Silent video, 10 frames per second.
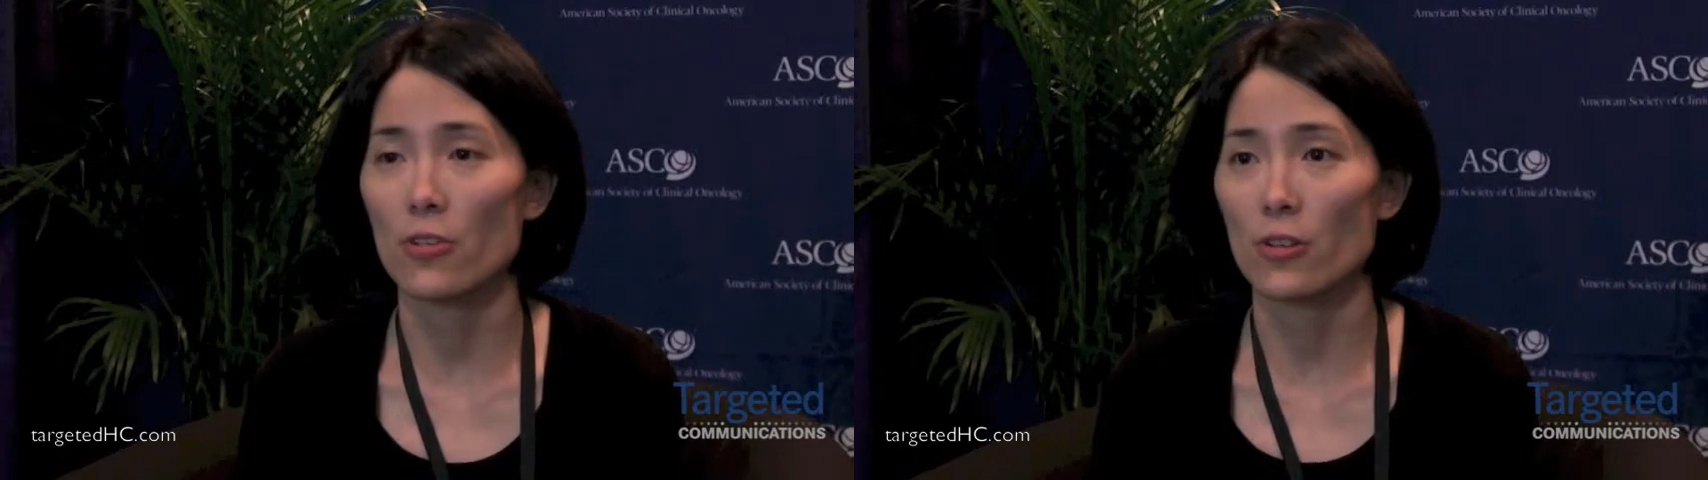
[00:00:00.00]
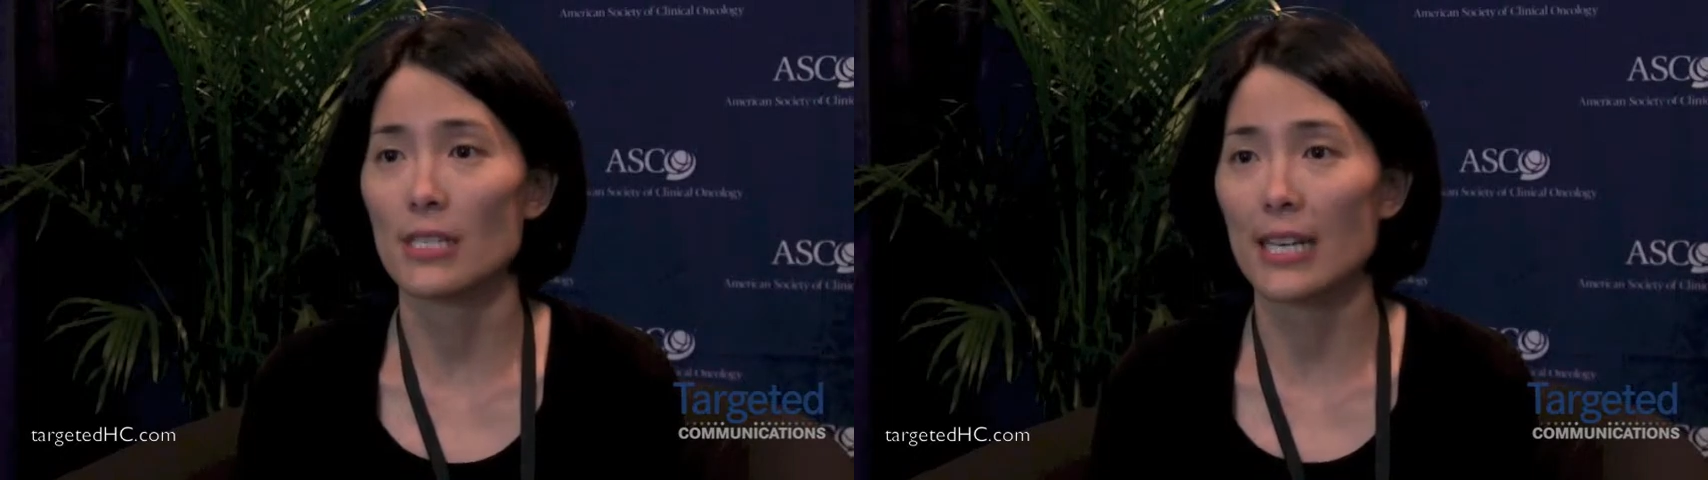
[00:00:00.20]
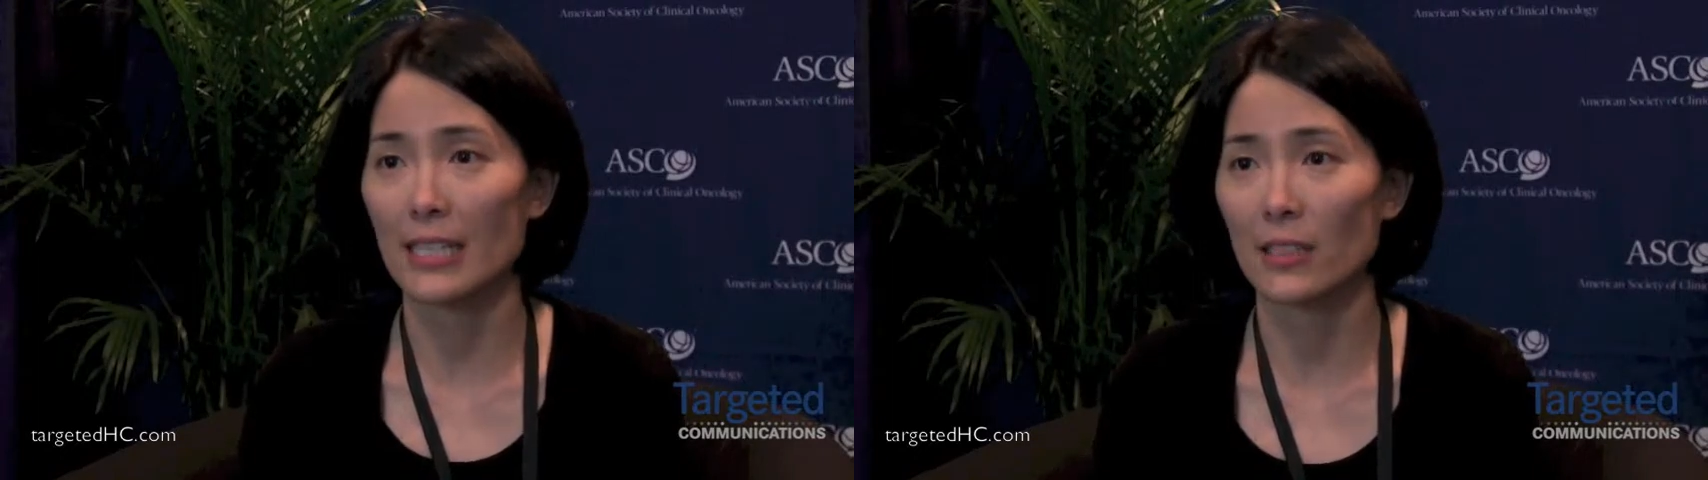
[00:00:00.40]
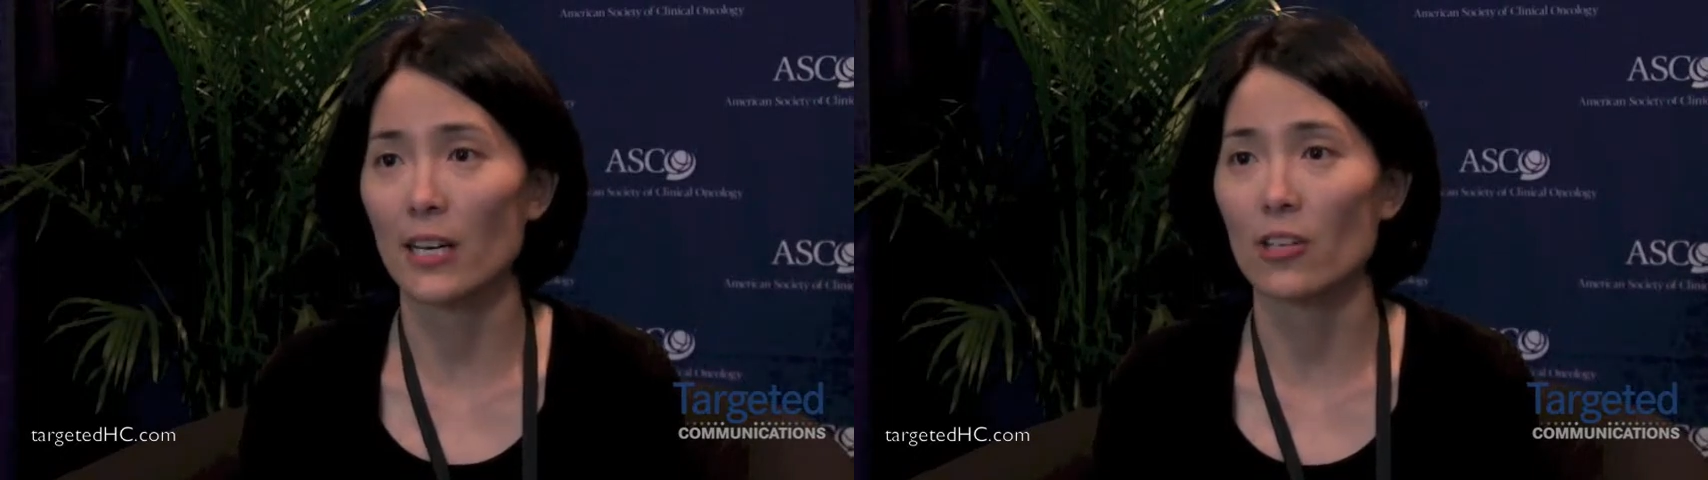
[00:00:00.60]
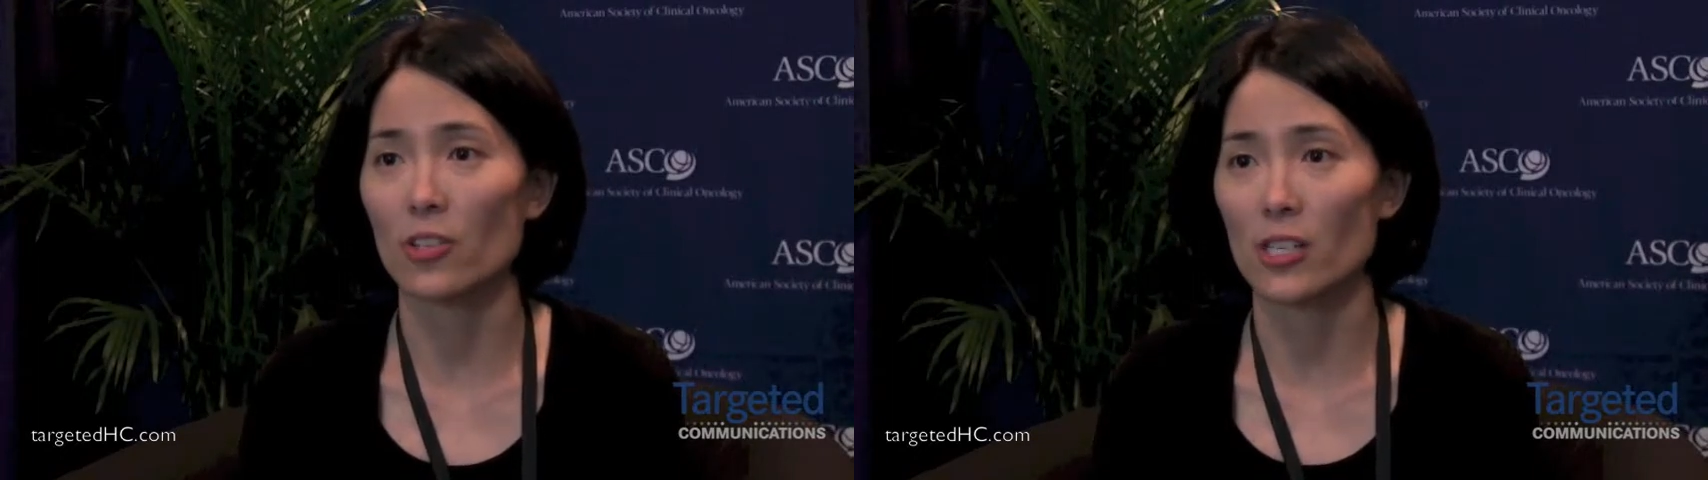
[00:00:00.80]
either
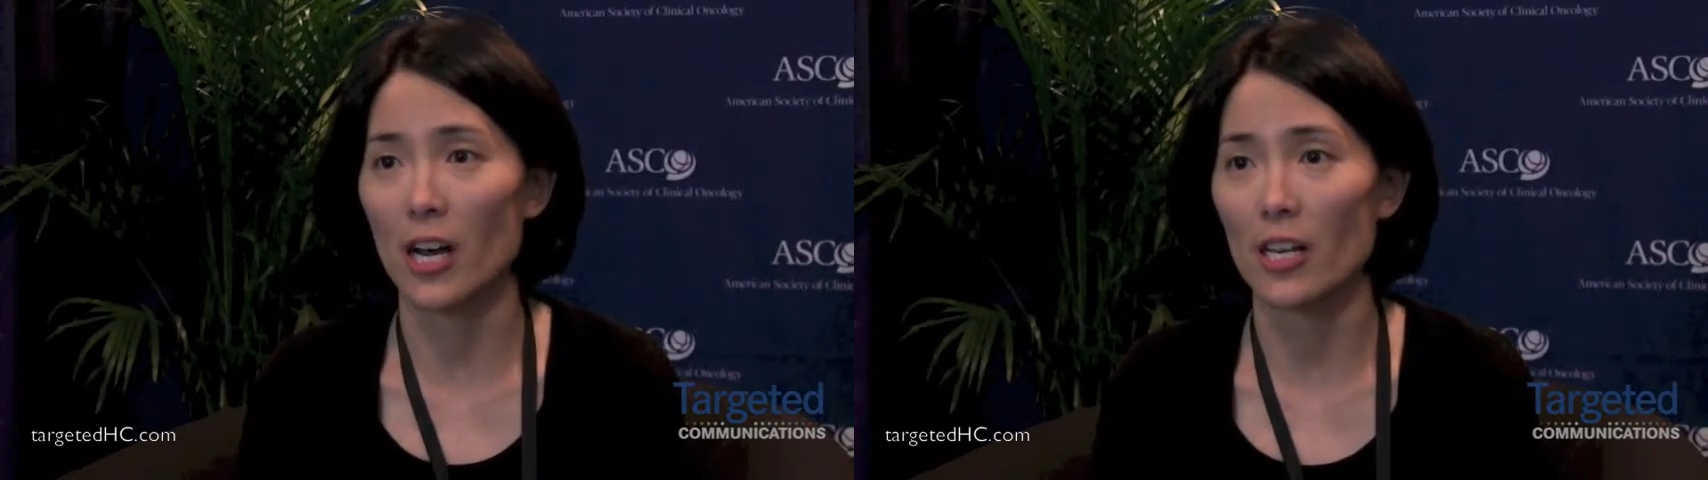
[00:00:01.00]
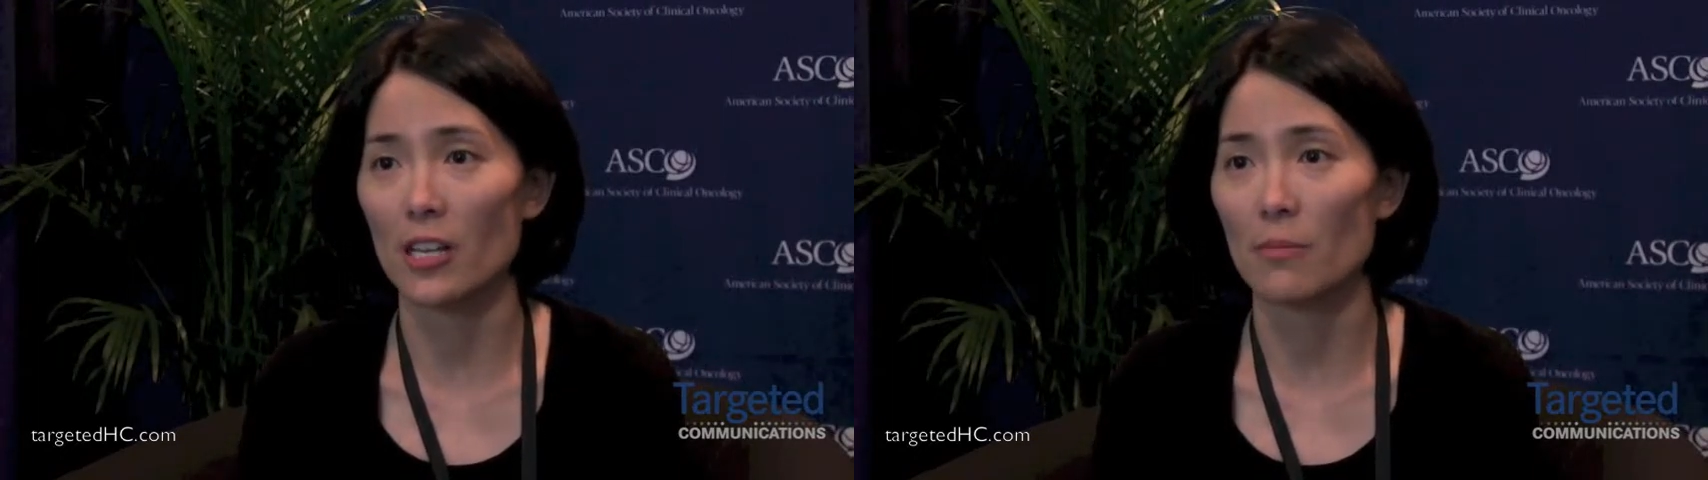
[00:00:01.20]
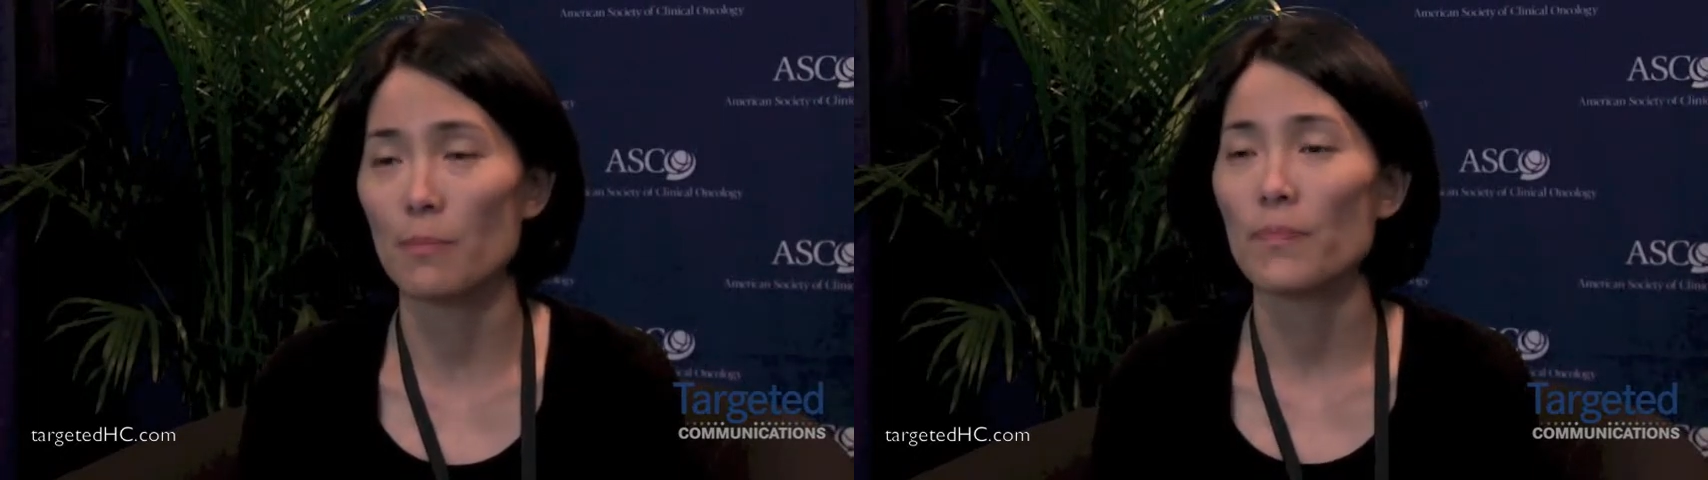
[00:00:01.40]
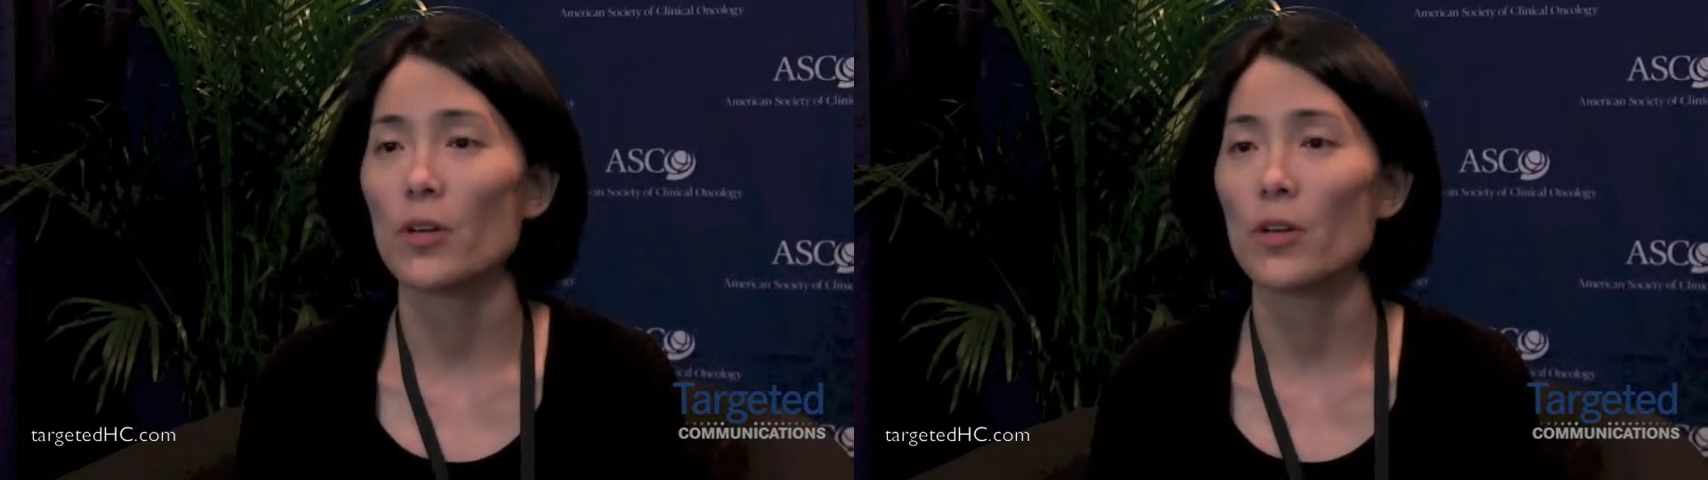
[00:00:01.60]
second-line crizotinib